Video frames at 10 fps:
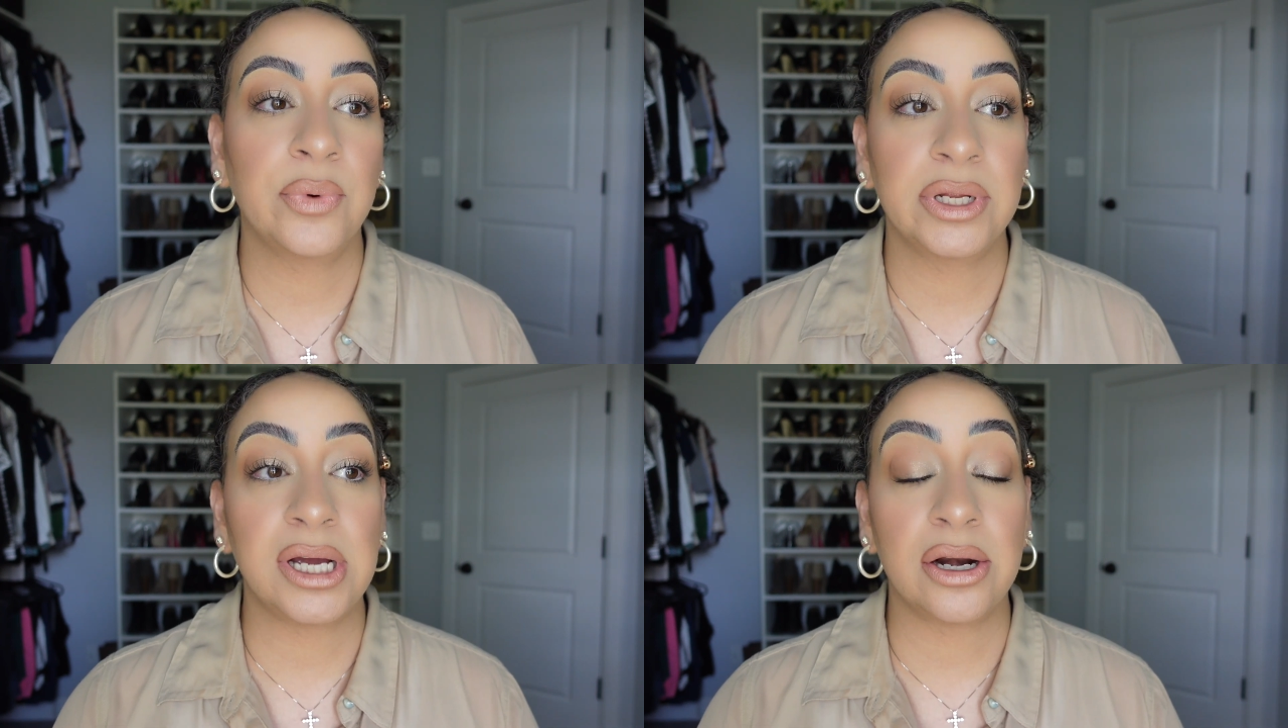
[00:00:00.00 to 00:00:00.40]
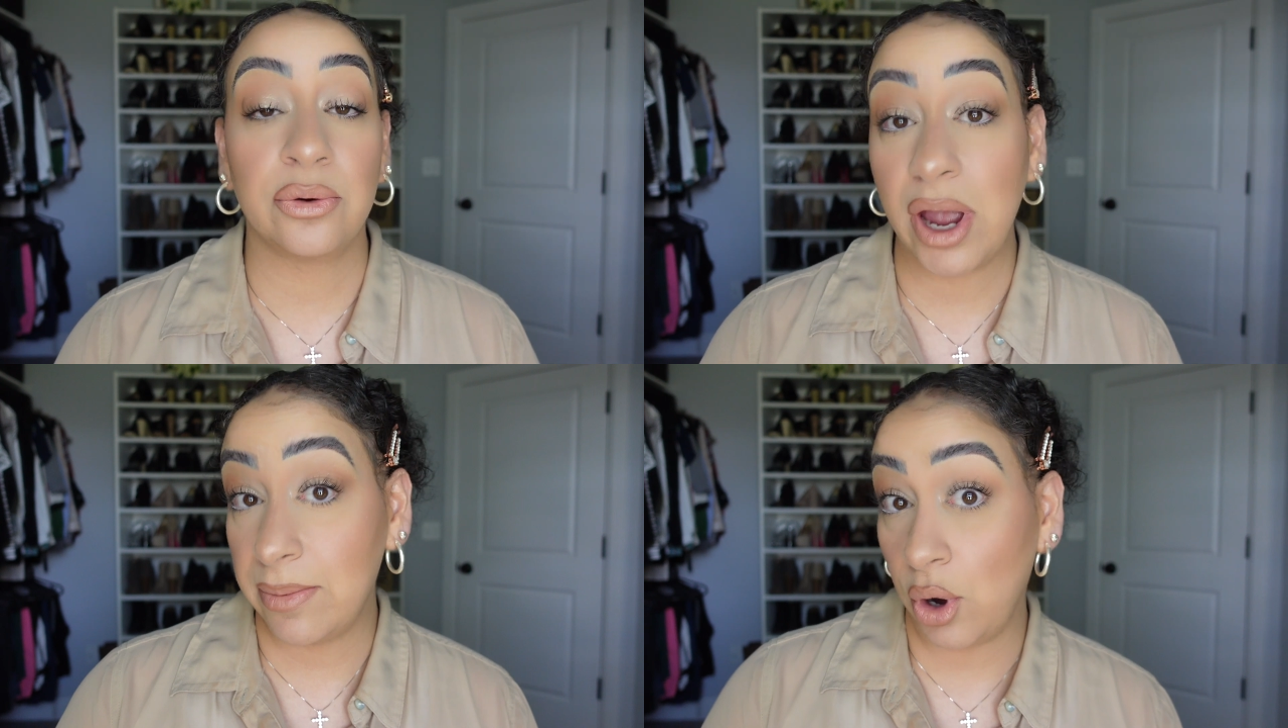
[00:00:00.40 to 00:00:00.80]
went down a
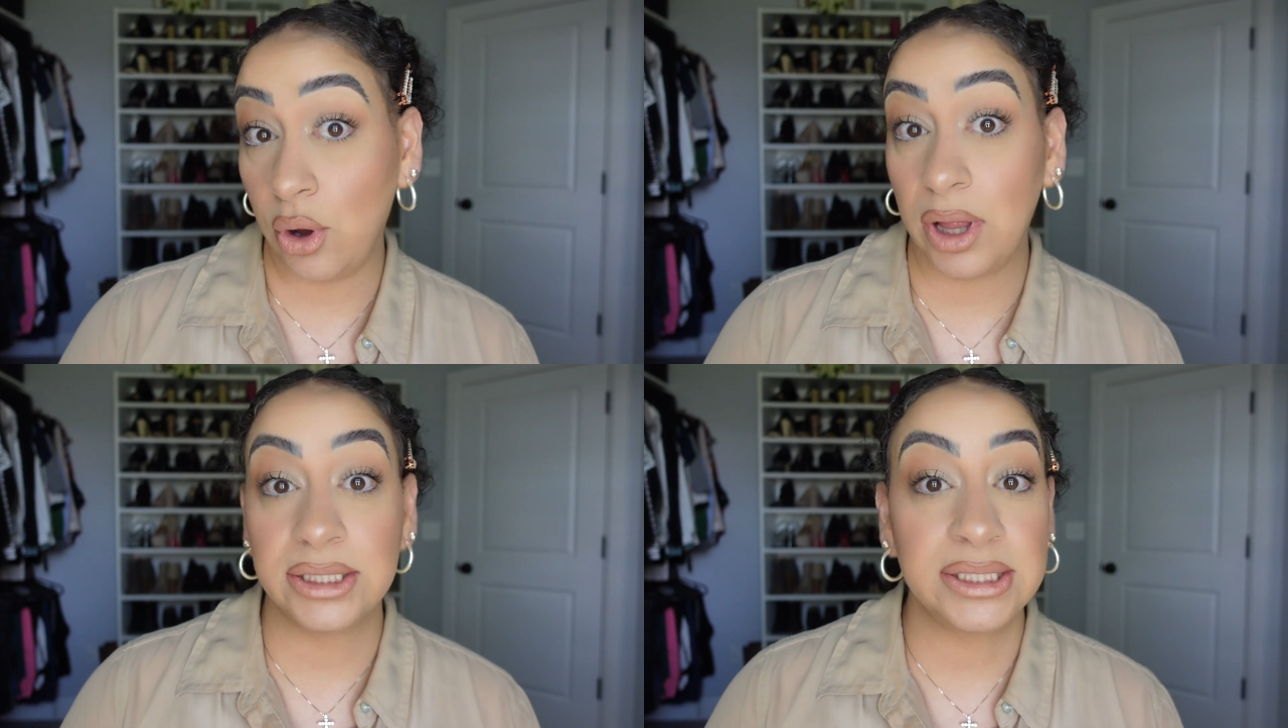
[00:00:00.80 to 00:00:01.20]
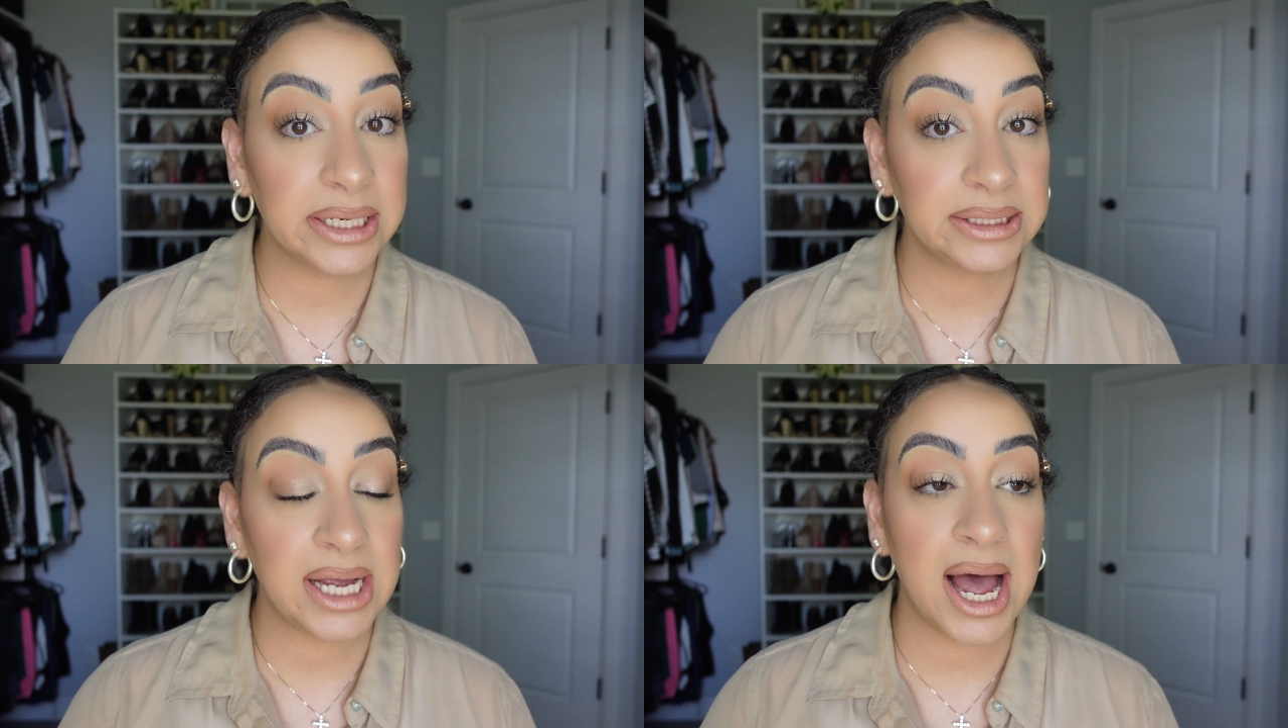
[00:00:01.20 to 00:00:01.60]
rabbit hole on
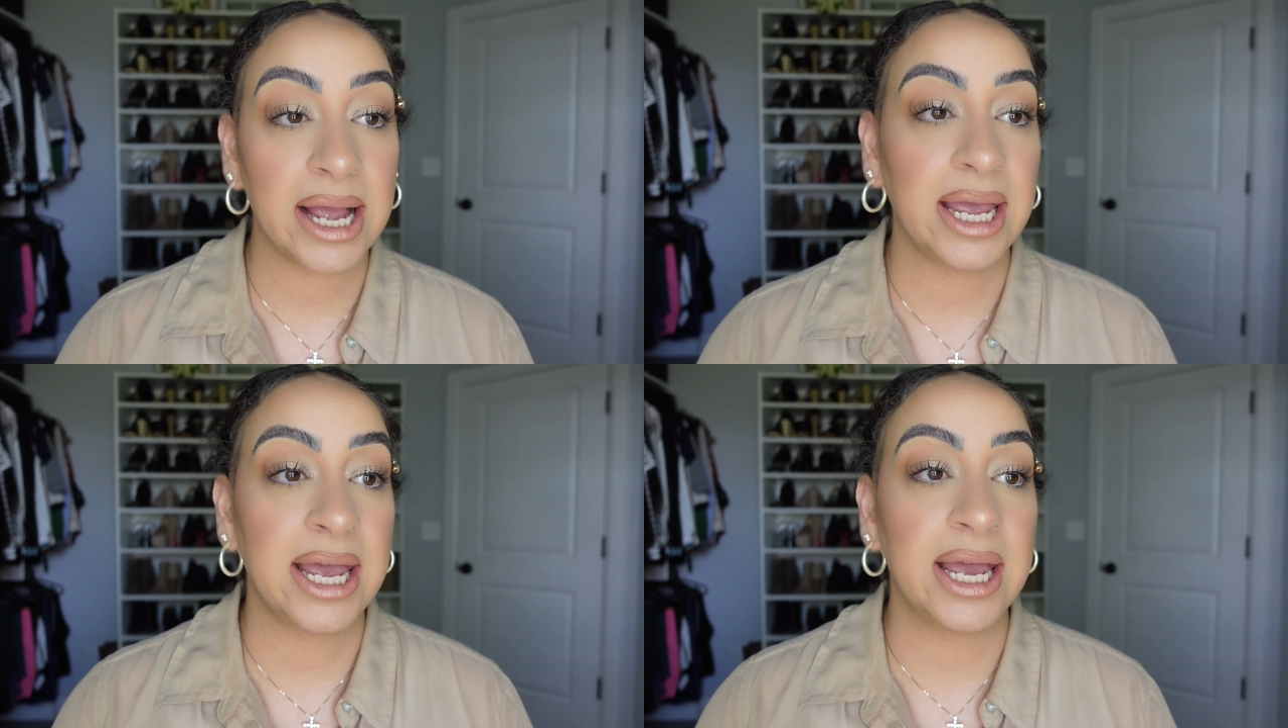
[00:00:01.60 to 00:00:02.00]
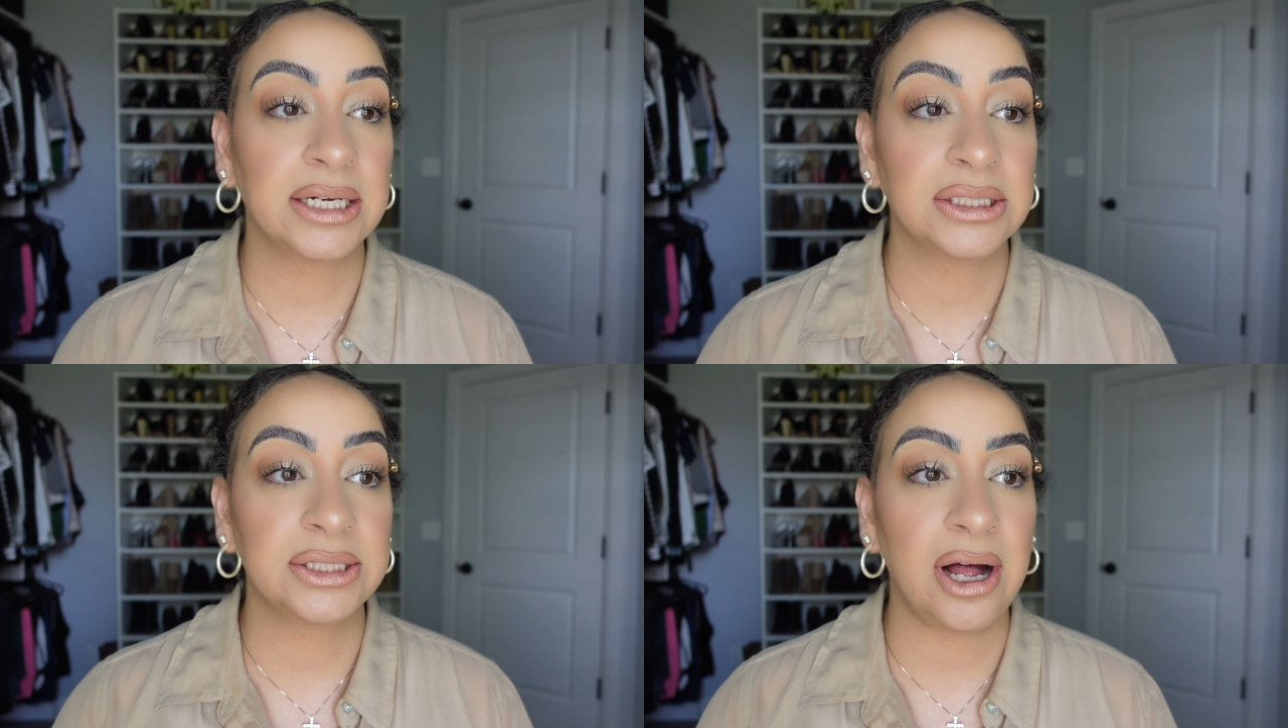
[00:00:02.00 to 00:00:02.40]
TikTok
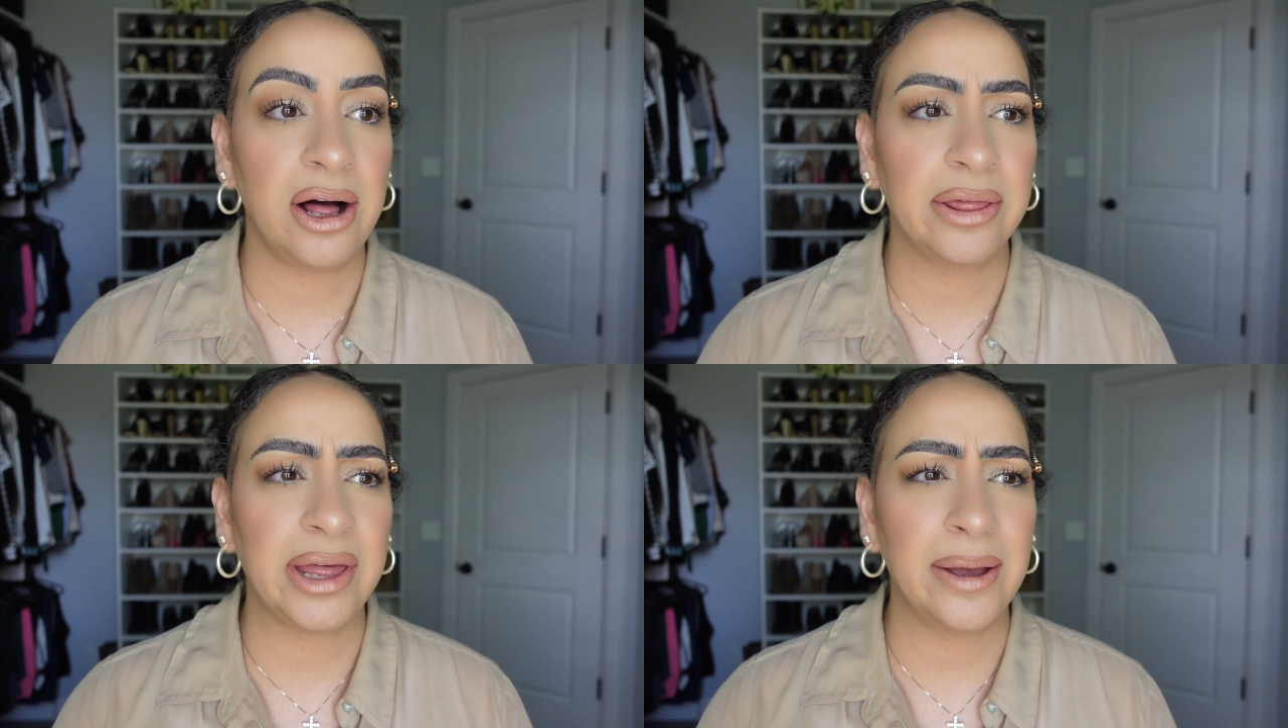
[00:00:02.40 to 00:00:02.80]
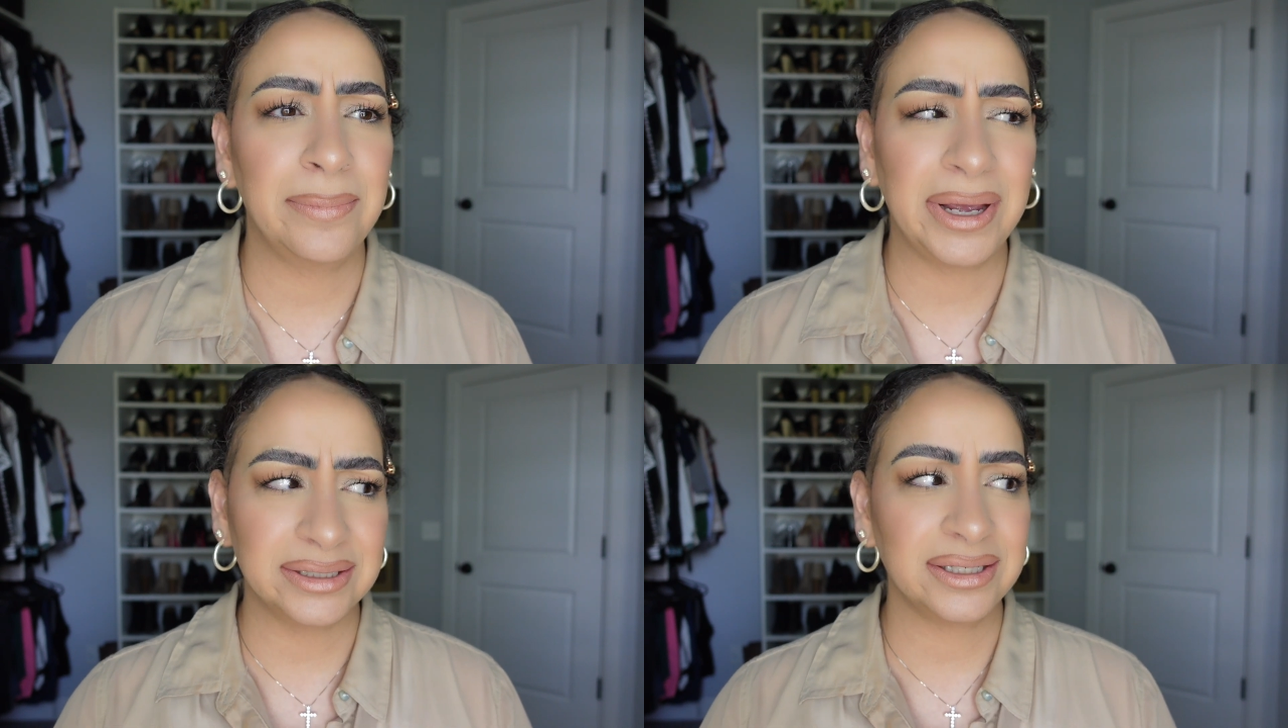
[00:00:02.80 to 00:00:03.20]
and saw that
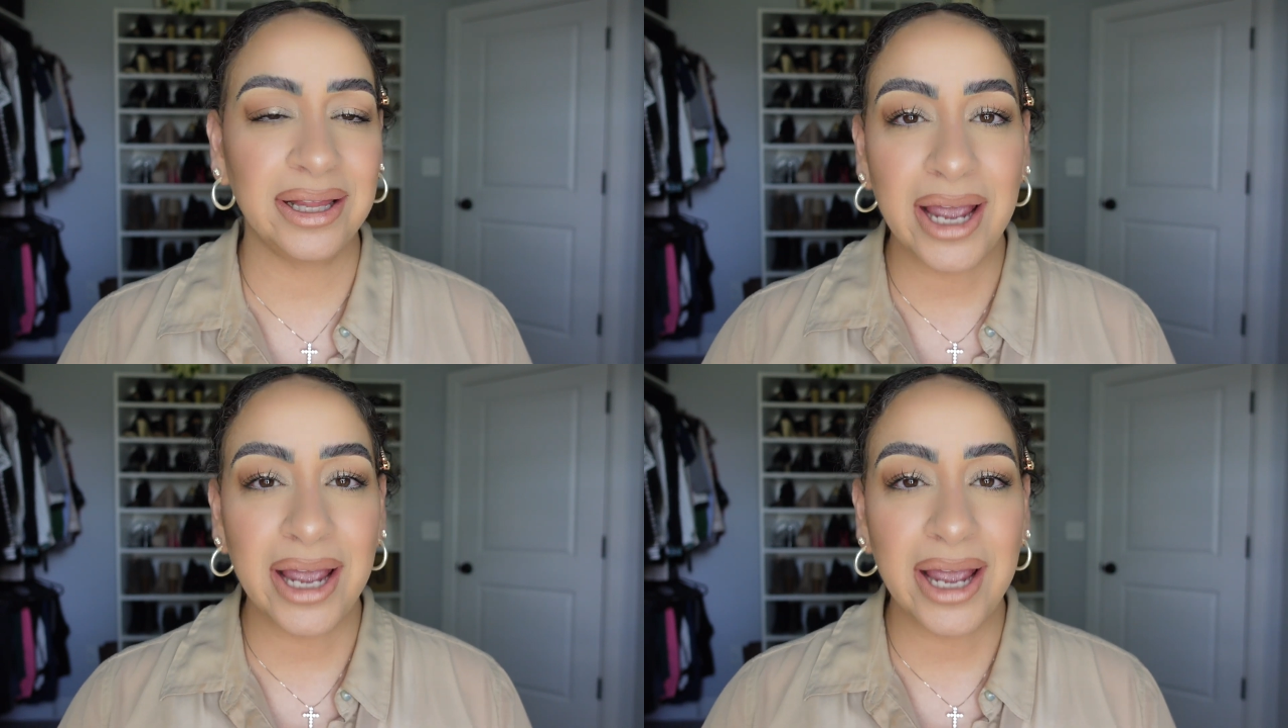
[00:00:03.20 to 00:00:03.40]
basically